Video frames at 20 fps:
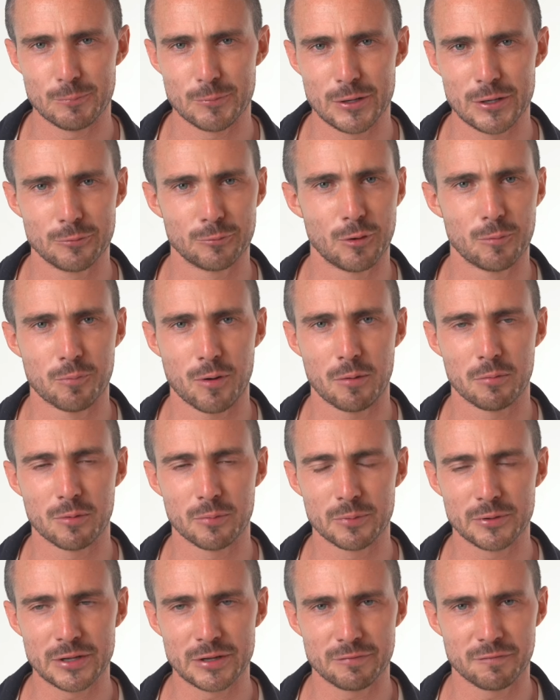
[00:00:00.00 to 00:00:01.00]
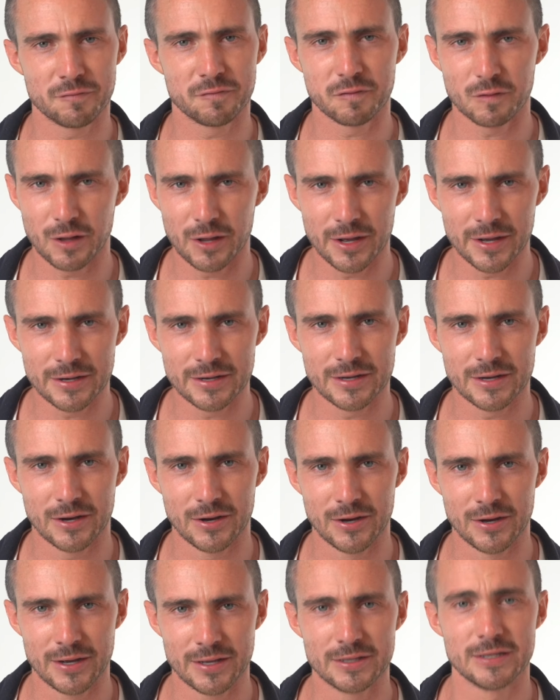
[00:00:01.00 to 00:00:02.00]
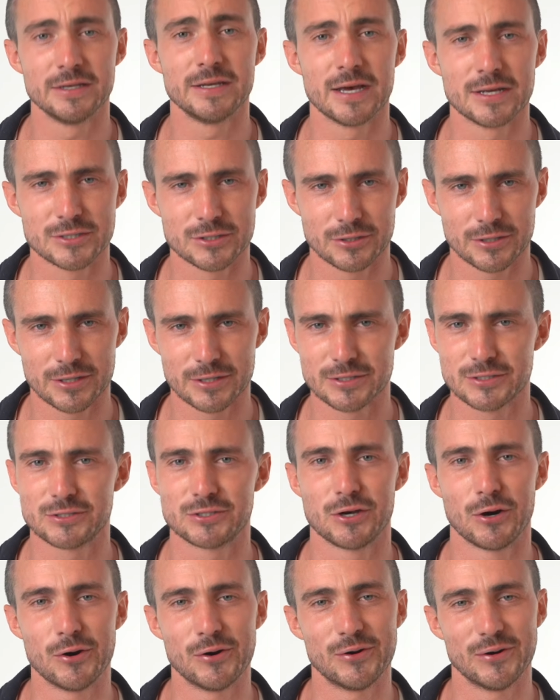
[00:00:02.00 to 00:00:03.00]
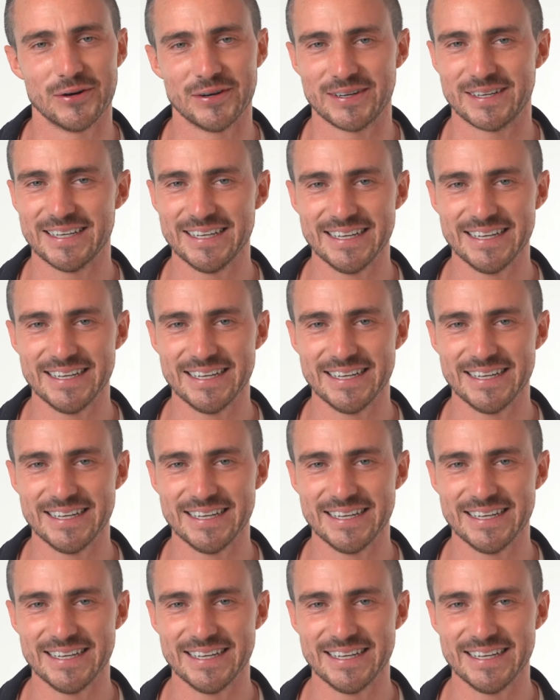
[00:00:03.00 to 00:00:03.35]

it will probably flood in the desert. It's so